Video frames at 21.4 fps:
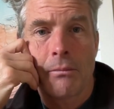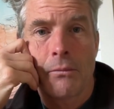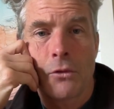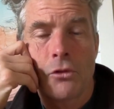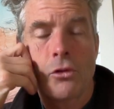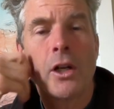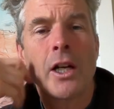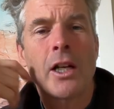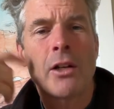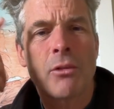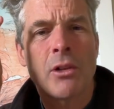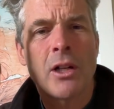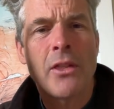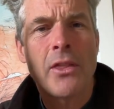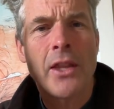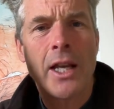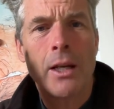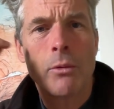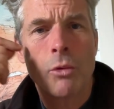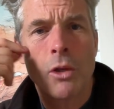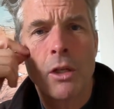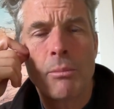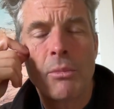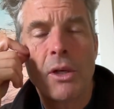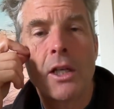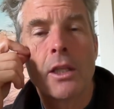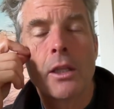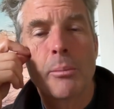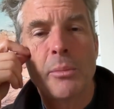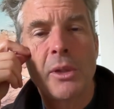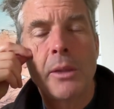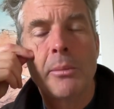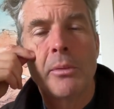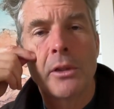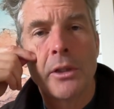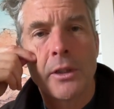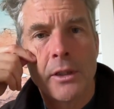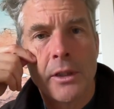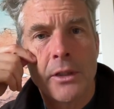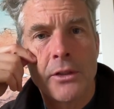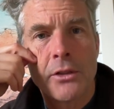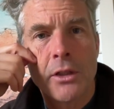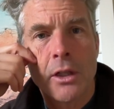Try and run that one by the people in
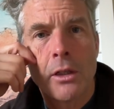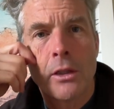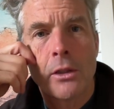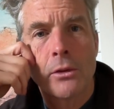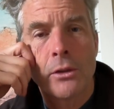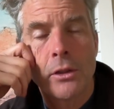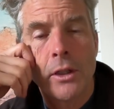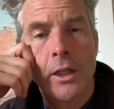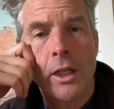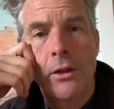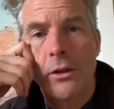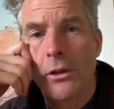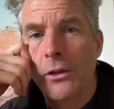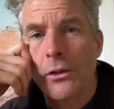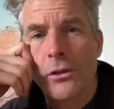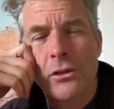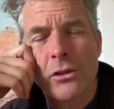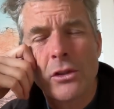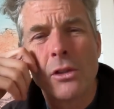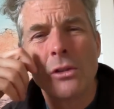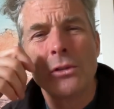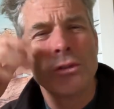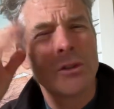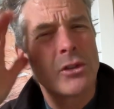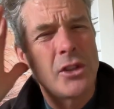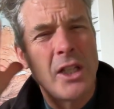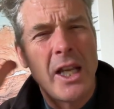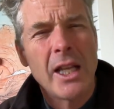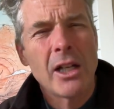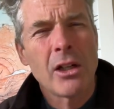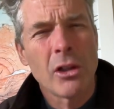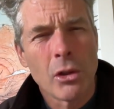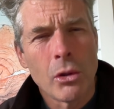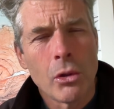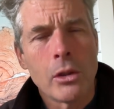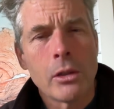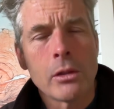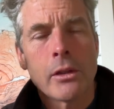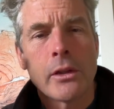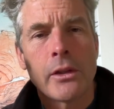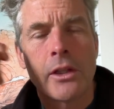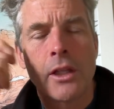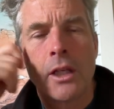Ontario today that are still dead loyal
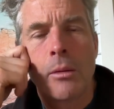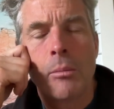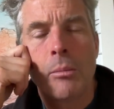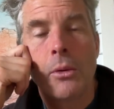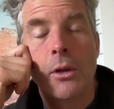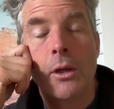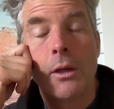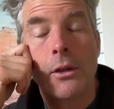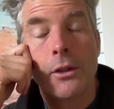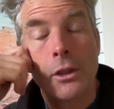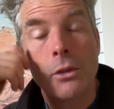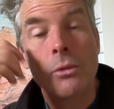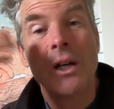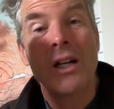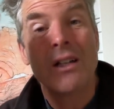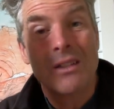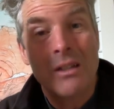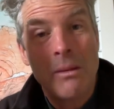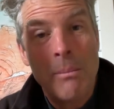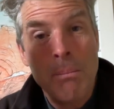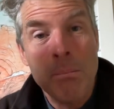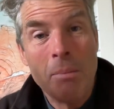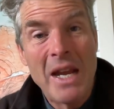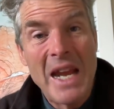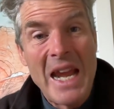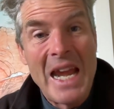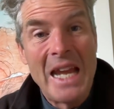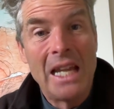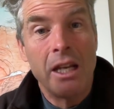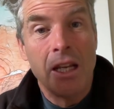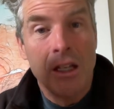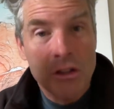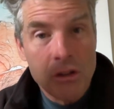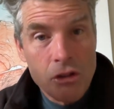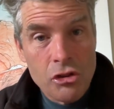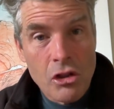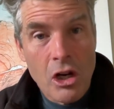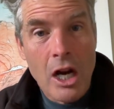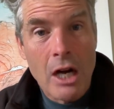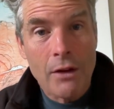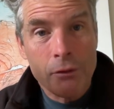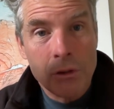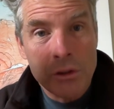to the Empire. You actually made a
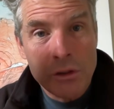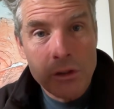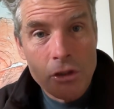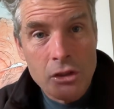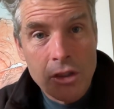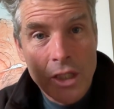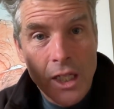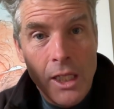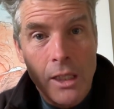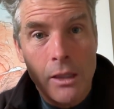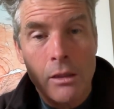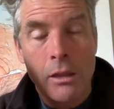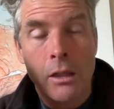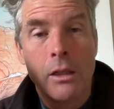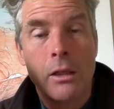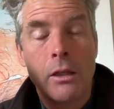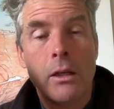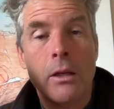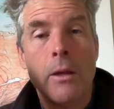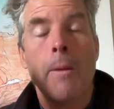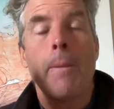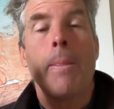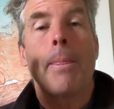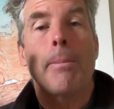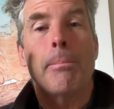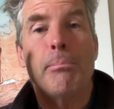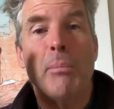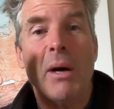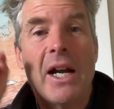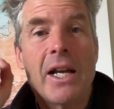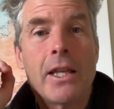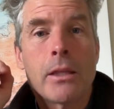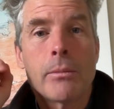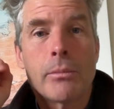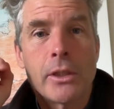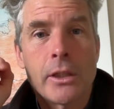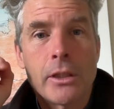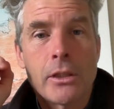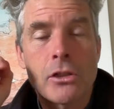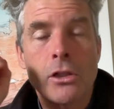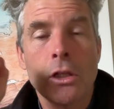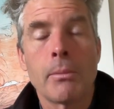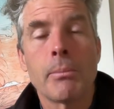sovereign state by the
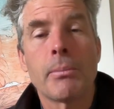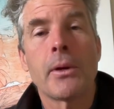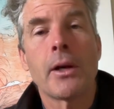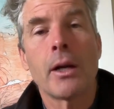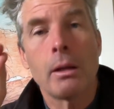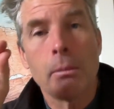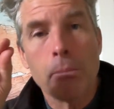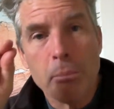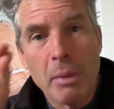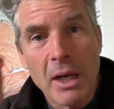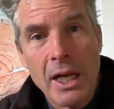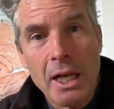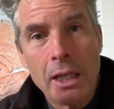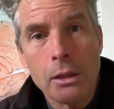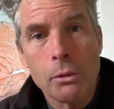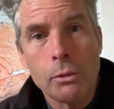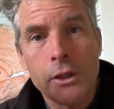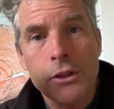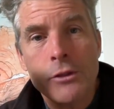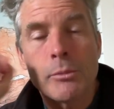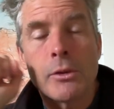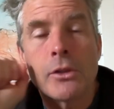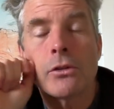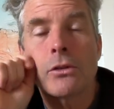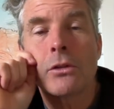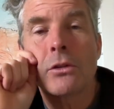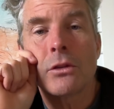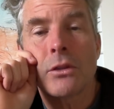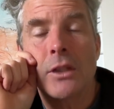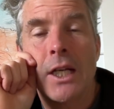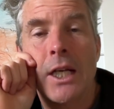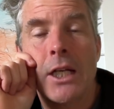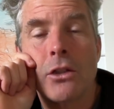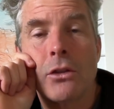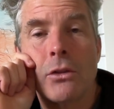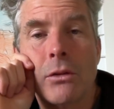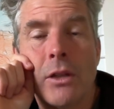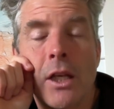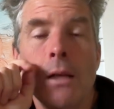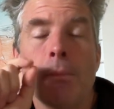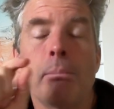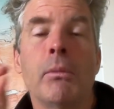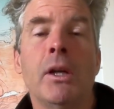British Empire, by the Westminster Statute.
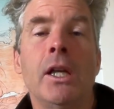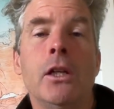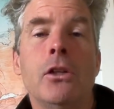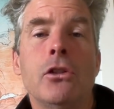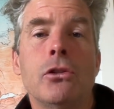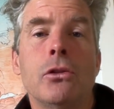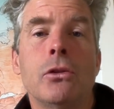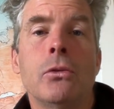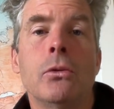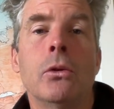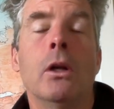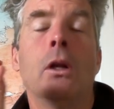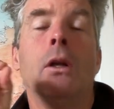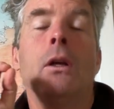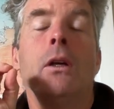That made you